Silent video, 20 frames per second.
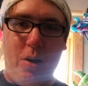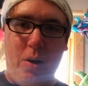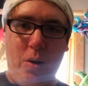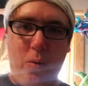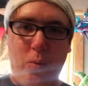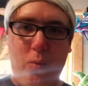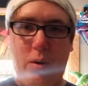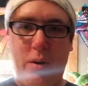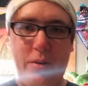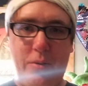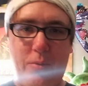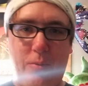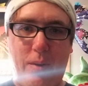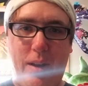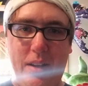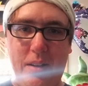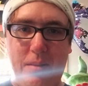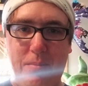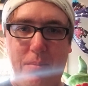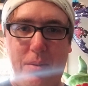One
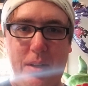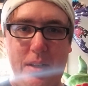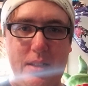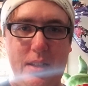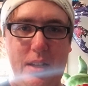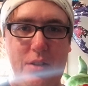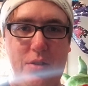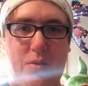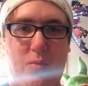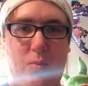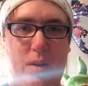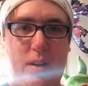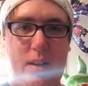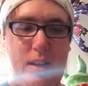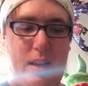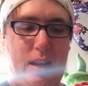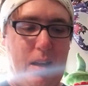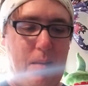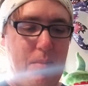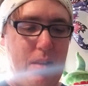random PlayStation
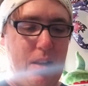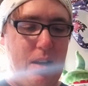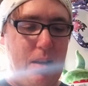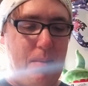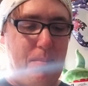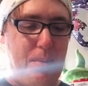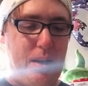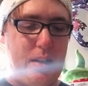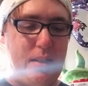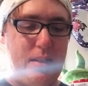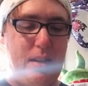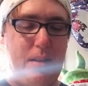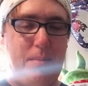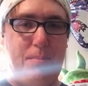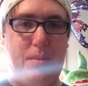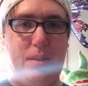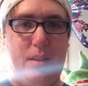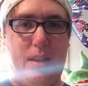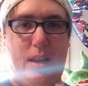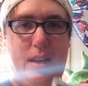1 game that I picked
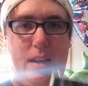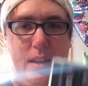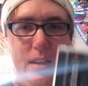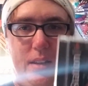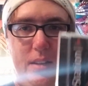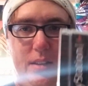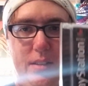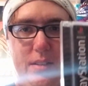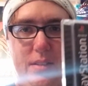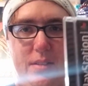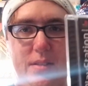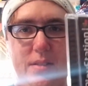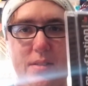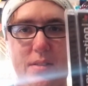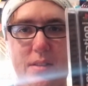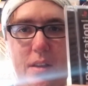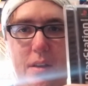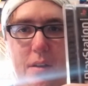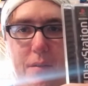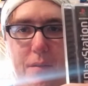up, and that
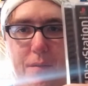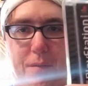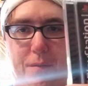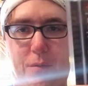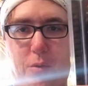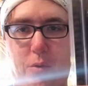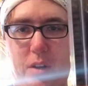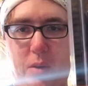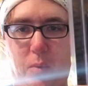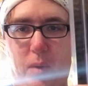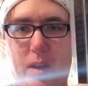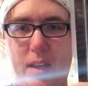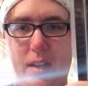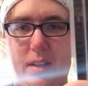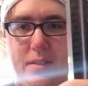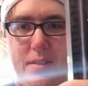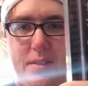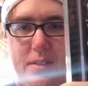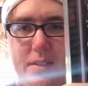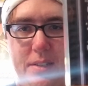is 40
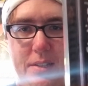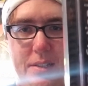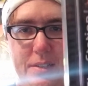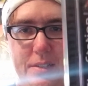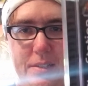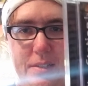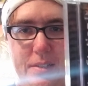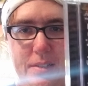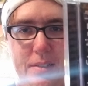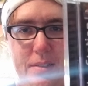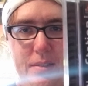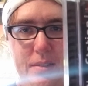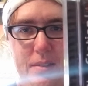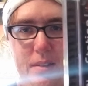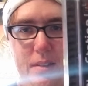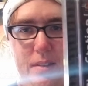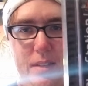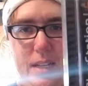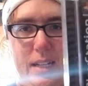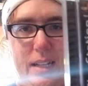Winks.
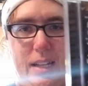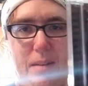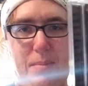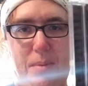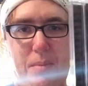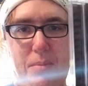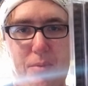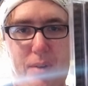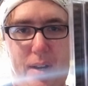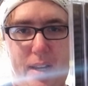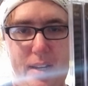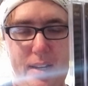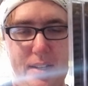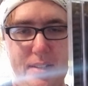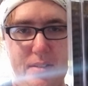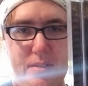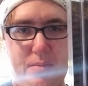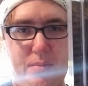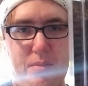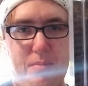I think a lot of people
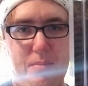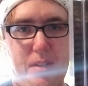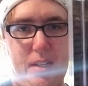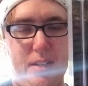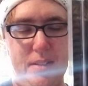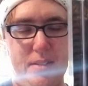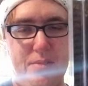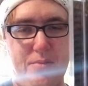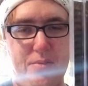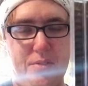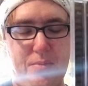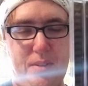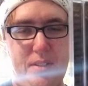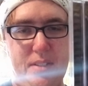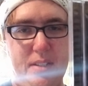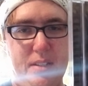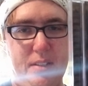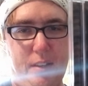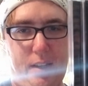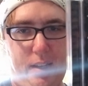recognize this one because it was
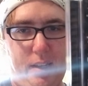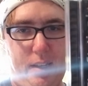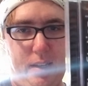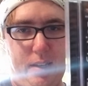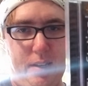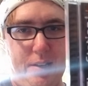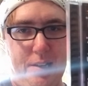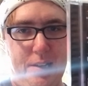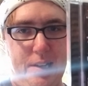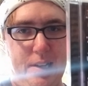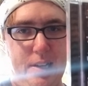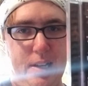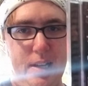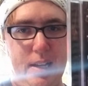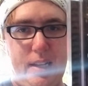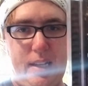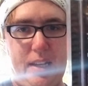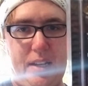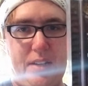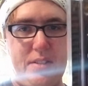recently
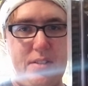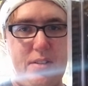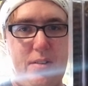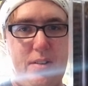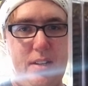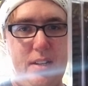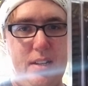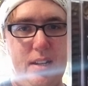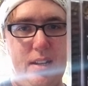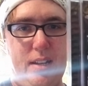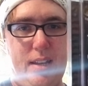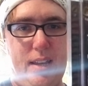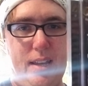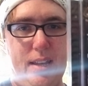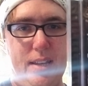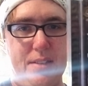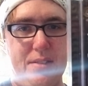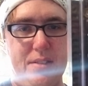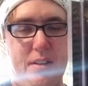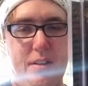kickstarted
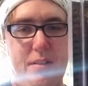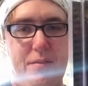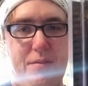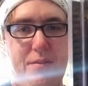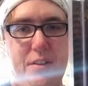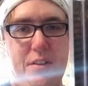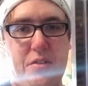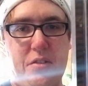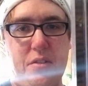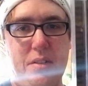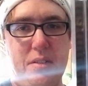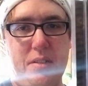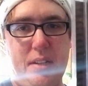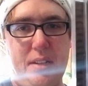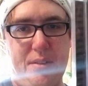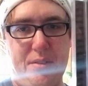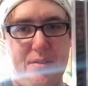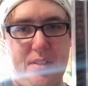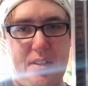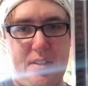as an unfinished
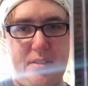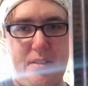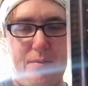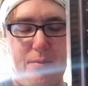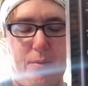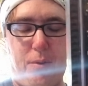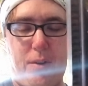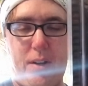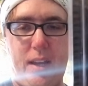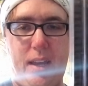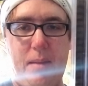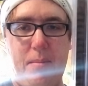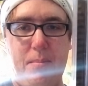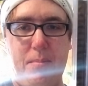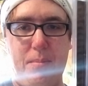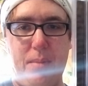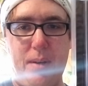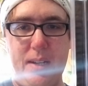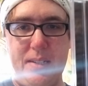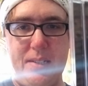Nintendo 64
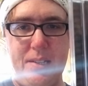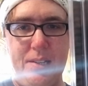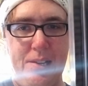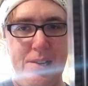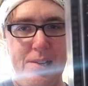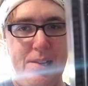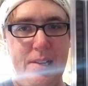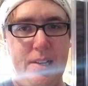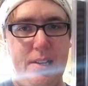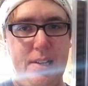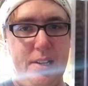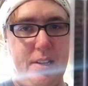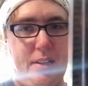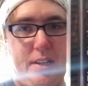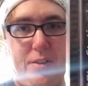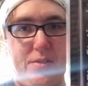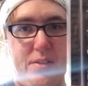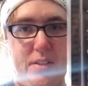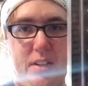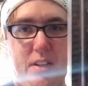game, but
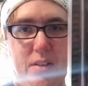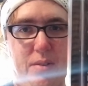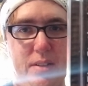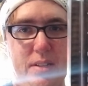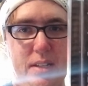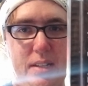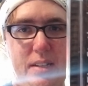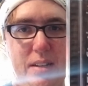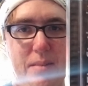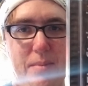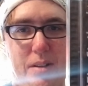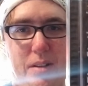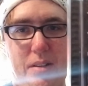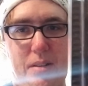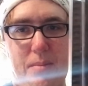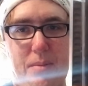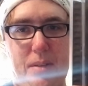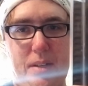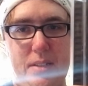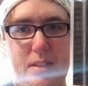years ago it did come out on
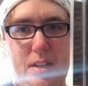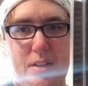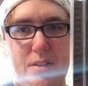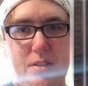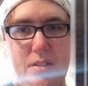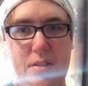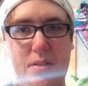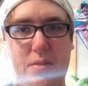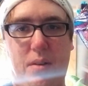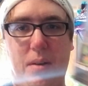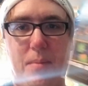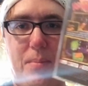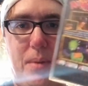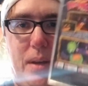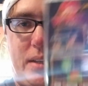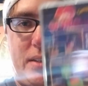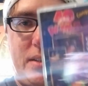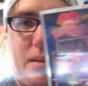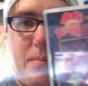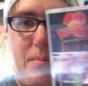the PlayStation, so I
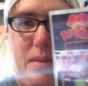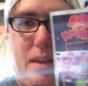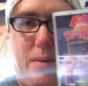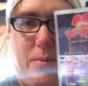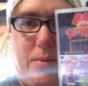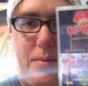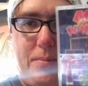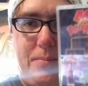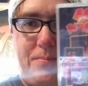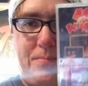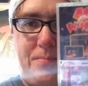picked up that one.